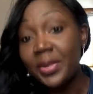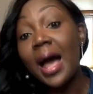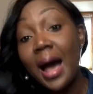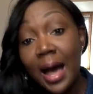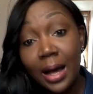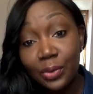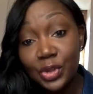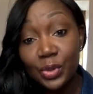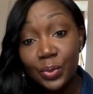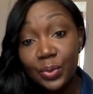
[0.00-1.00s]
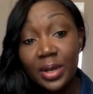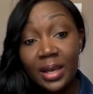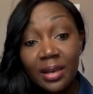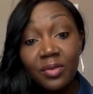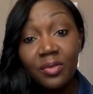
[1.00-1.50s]
how to
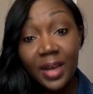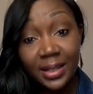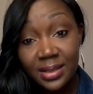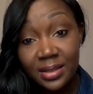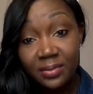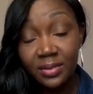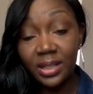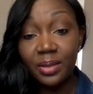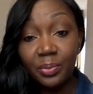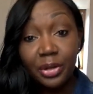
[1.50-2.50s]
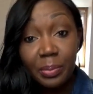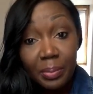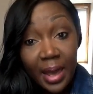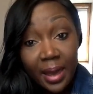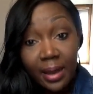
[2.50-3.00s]
effectively
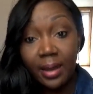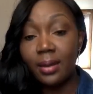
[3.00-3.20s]
prepare